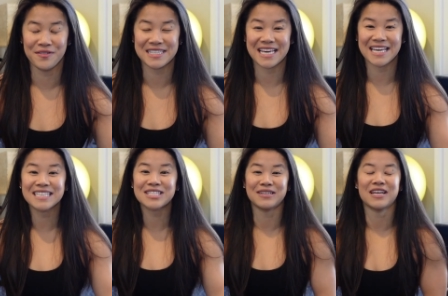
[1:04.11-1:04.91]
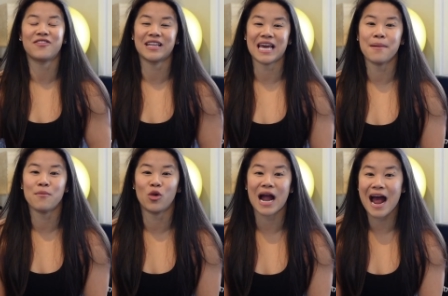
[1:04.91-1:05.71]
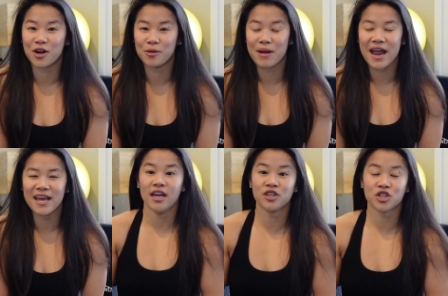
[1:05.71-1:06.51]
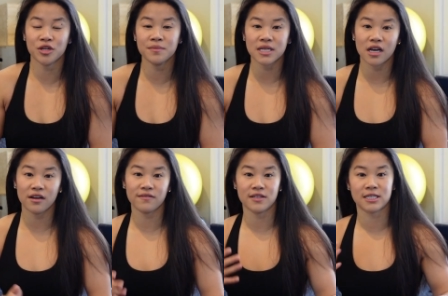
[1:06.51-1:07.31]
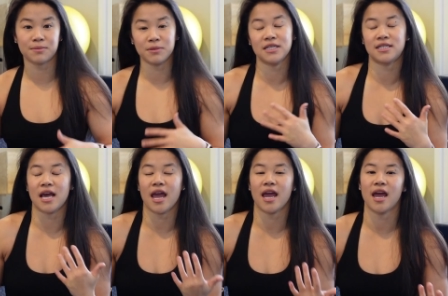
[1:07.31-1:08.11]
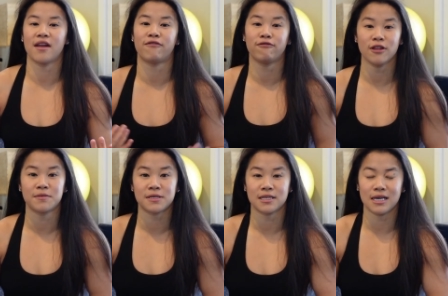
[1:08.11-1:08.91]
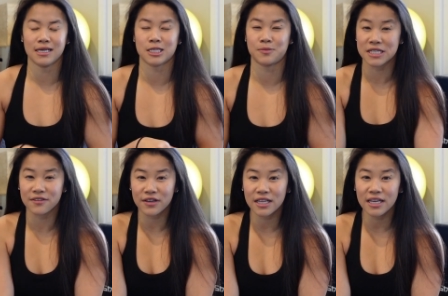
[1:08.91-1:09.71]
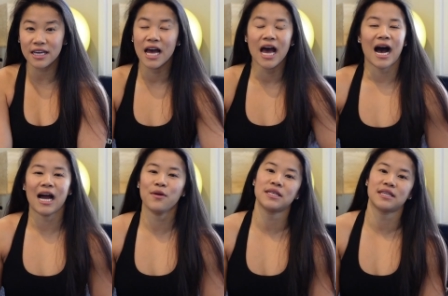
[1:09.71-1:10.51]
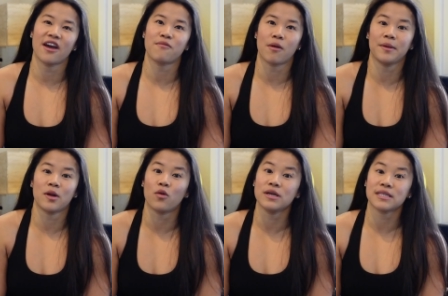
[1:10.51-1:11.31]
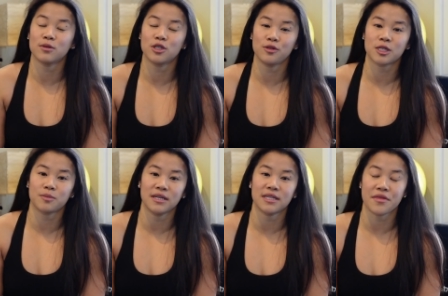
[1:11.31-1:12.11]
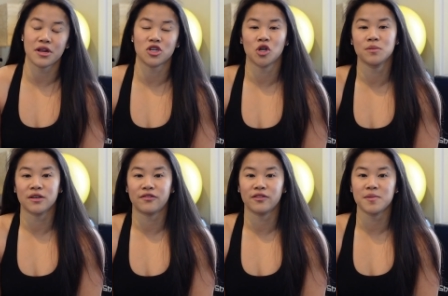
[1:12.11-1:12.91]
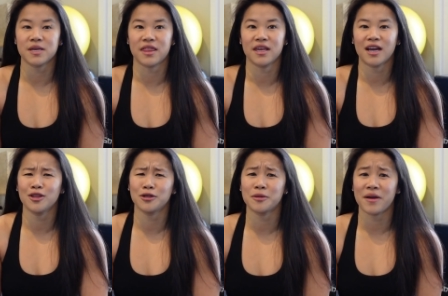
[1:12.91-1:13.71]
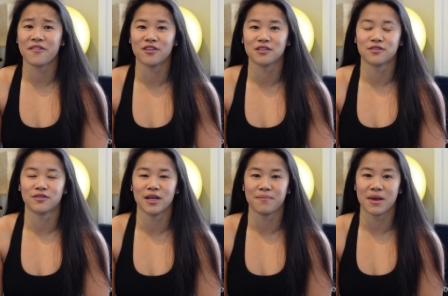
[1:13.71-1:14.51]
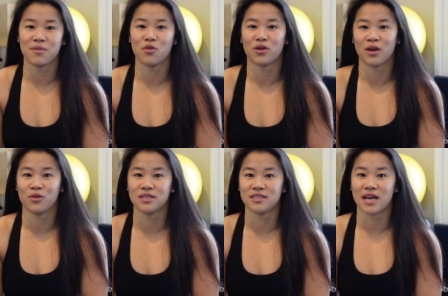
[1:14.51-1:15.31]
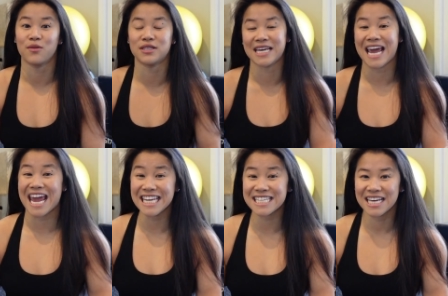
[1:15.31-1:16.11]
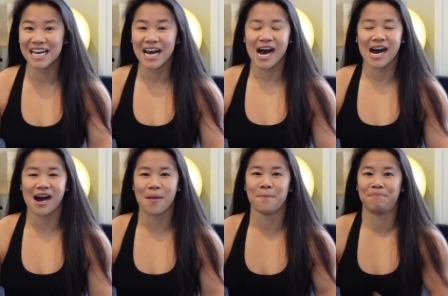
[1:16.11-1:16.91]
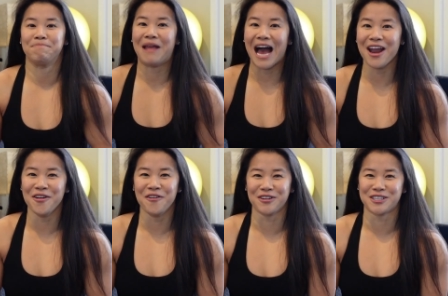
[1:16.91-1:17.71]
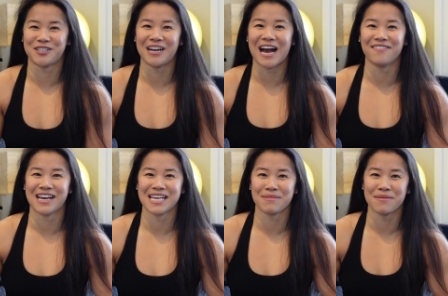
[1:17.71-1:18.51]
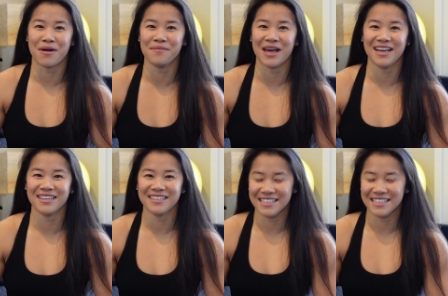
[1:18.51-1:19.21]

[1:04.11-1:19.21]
those things. So I definitely am more acrobatic. In terms of the splits and flips specifically, I would say I've probably been always able to do the splits. And then in terms of flips, I think I learned my first flip maybe when I was, I would say eight. Um, I don't know for sure. I'd have to ask my mom that.